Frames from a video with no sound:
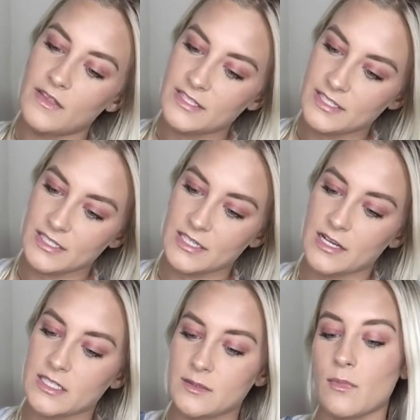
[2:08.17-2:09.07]
This is a
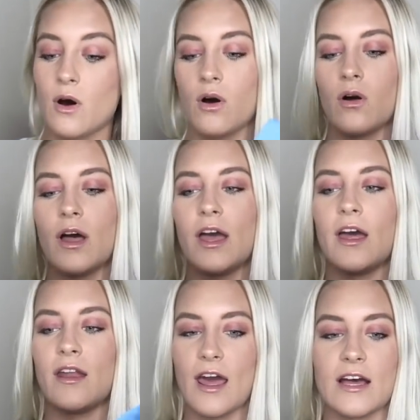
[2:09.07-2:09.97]
size small
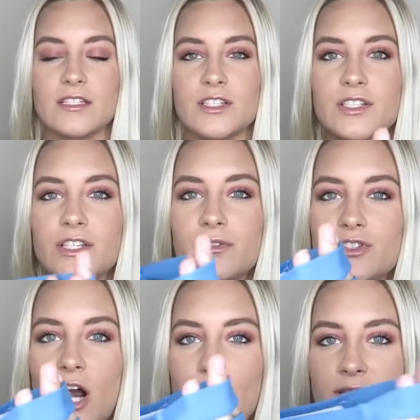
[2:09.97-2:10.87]
and it has just two
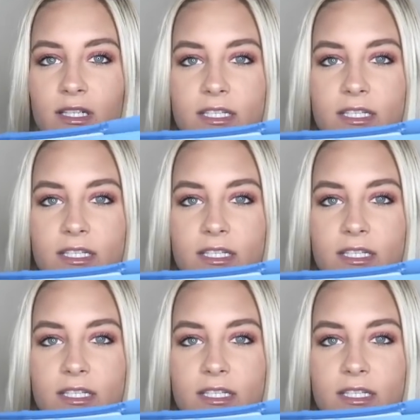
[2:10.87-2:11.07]
straps